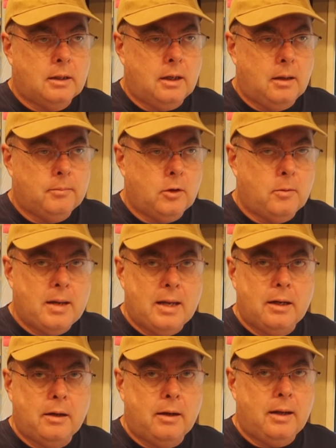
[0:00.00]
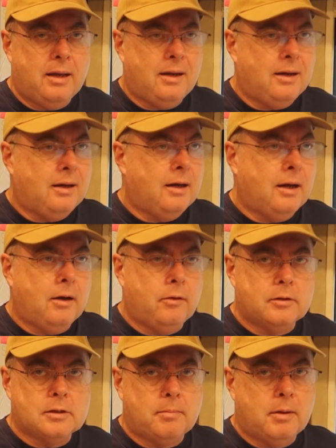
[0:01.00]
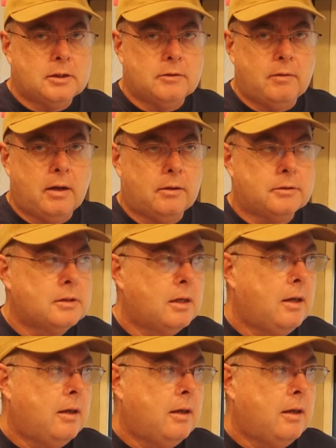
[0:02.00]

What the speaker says: Nomad Internet, and I know there's a bunch of others.